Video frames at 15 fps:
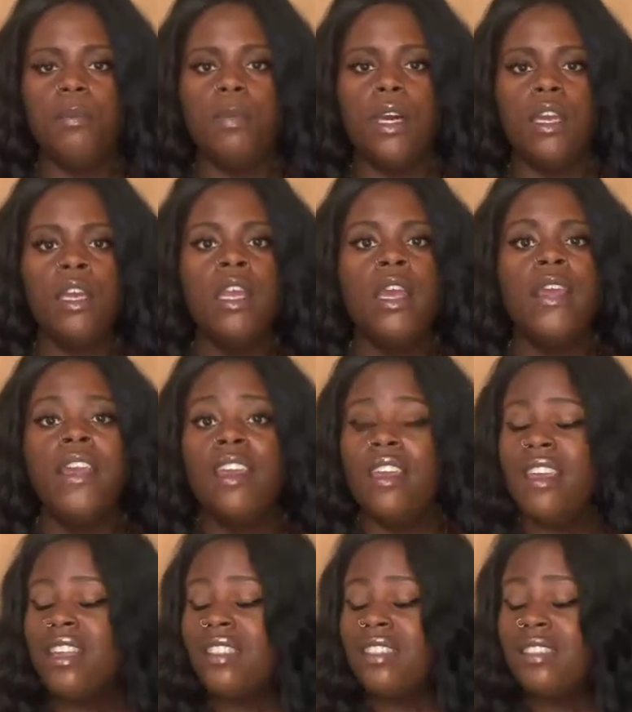but
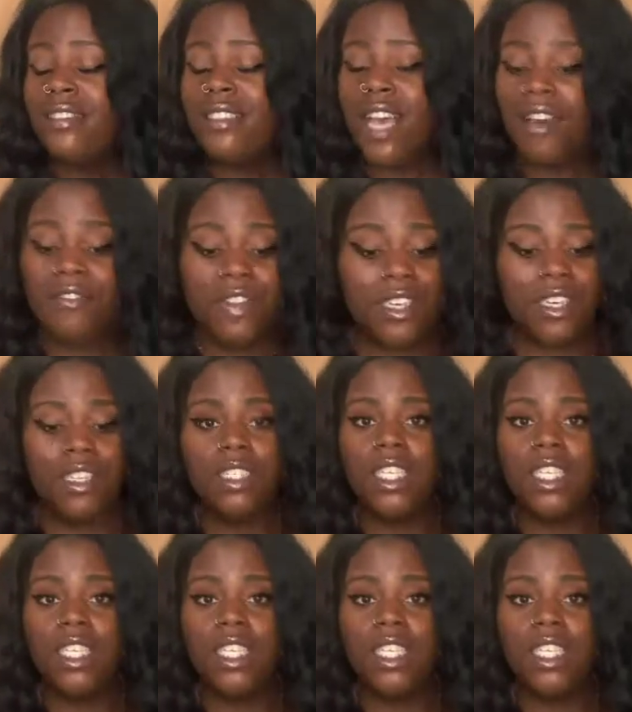it's definitely